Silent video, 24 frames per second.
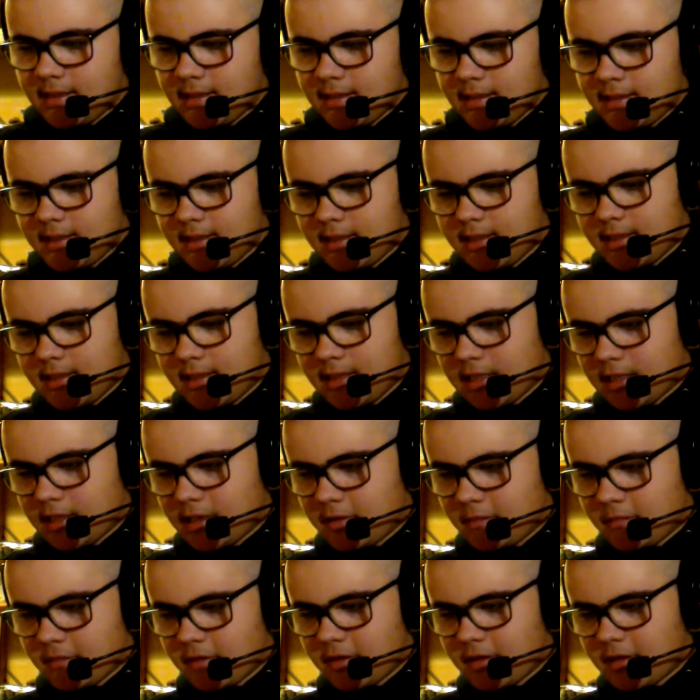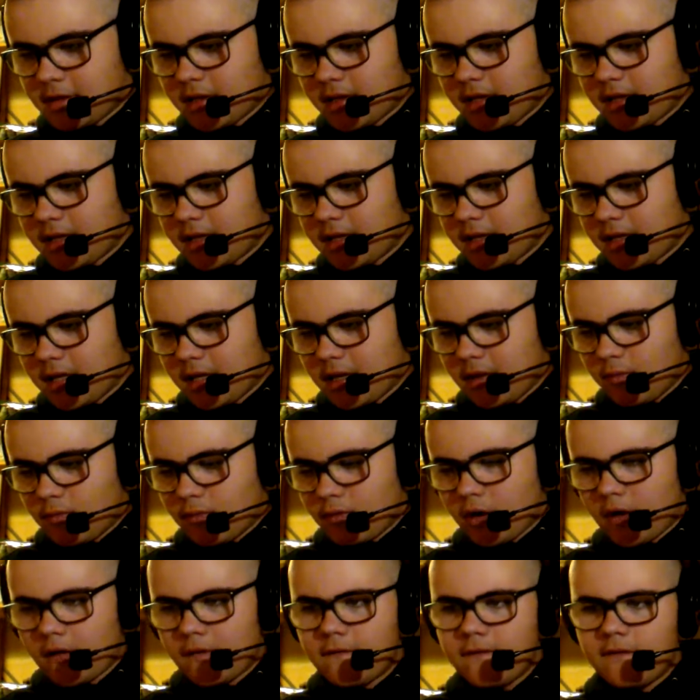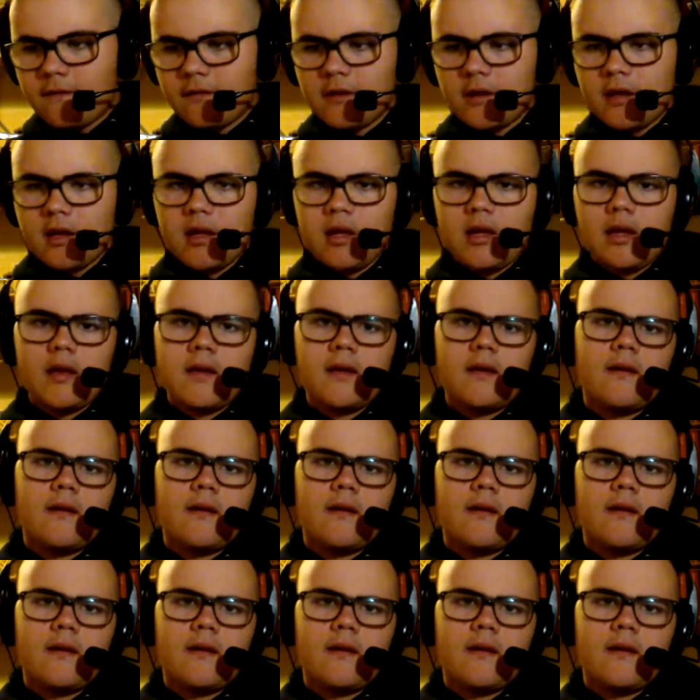I'm gonna say roughly